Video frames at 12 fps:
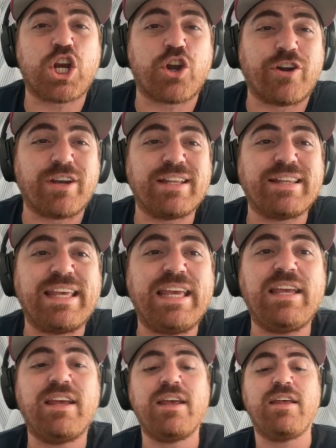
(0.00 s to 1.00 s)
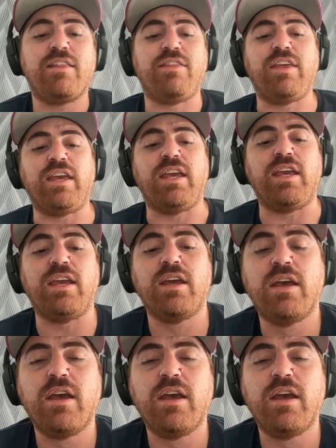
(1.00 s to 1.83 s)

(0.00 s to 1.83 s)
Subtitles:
currently the